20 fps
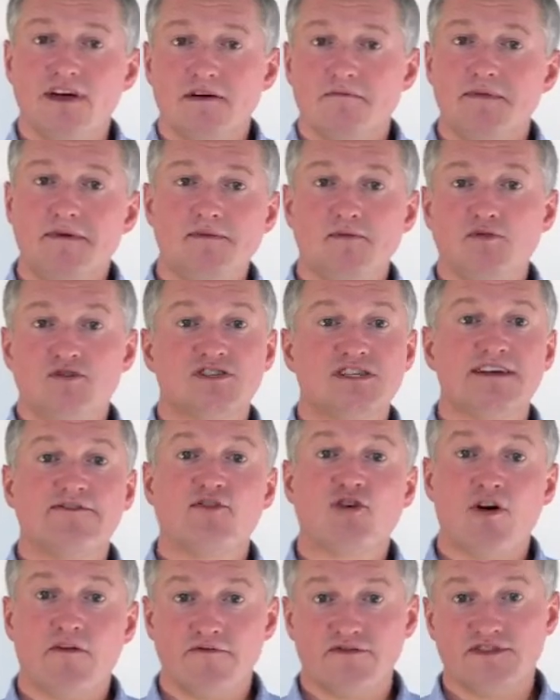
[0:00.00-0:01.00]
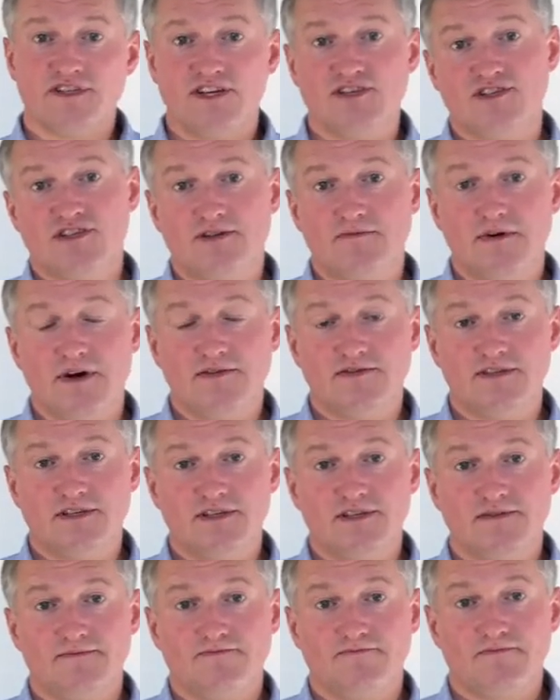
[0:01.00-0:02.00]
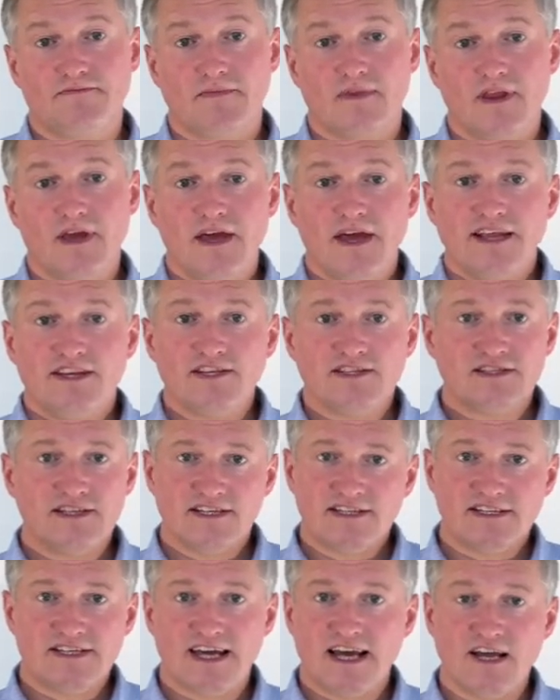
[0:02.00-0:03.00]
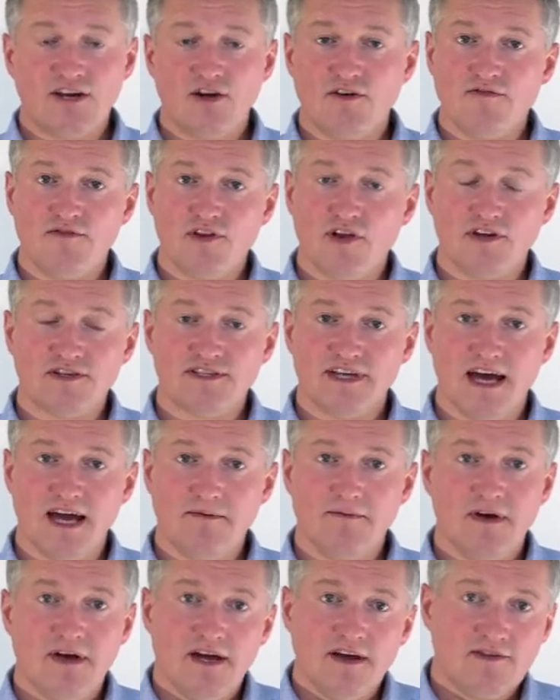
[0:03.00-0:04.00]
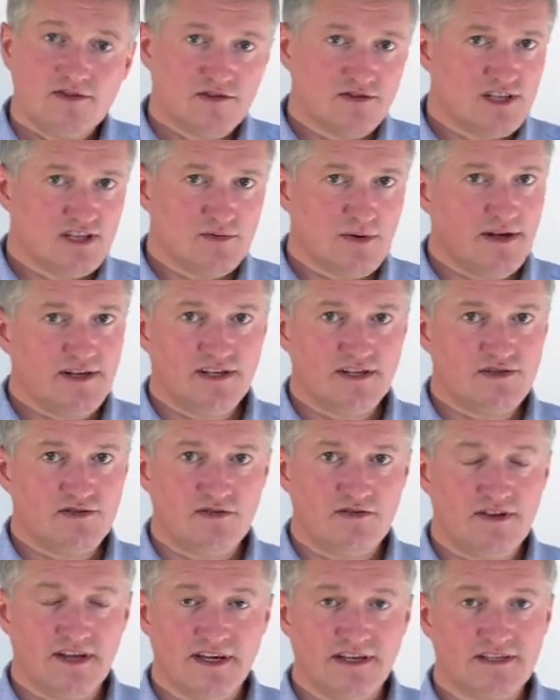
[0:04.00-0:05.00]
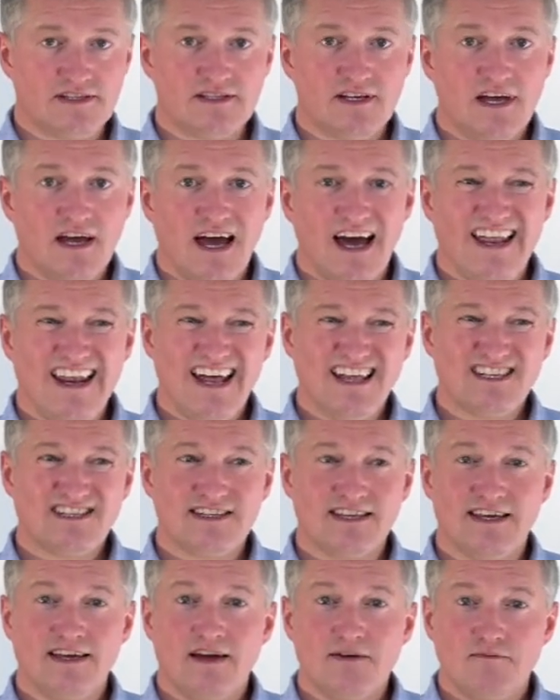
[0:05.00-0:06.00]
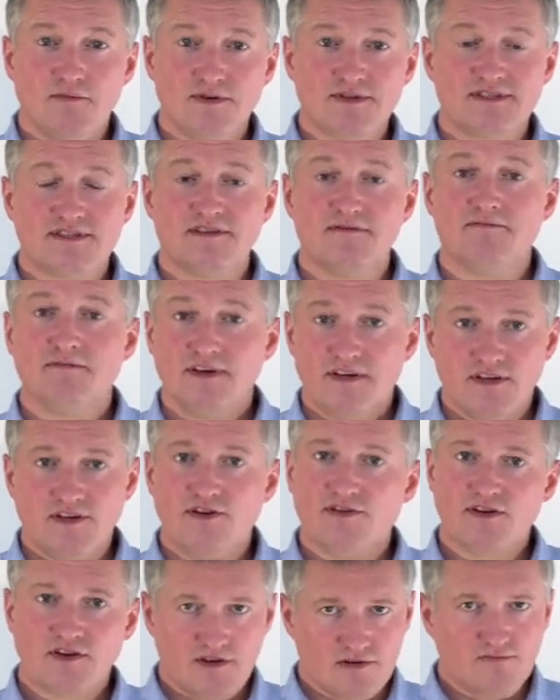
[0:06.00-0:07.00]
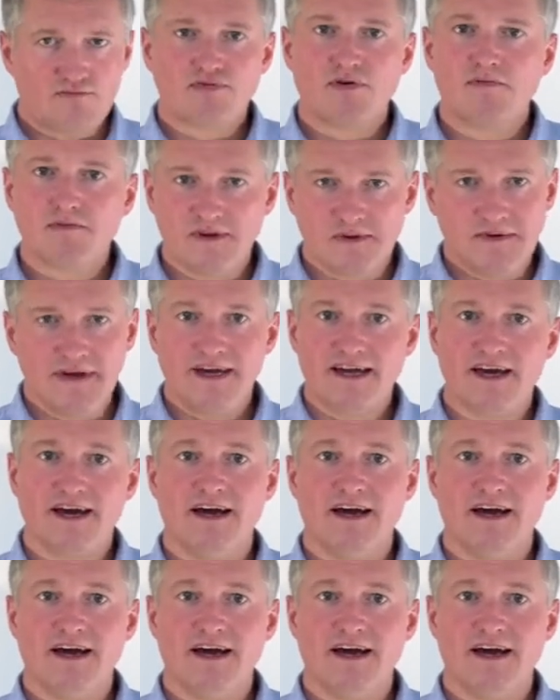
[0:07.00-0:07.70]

maybe we should have a conversation about it. It doesn't need to take an awful lot of time. There's only 22 things, and actually most of them you can probably make a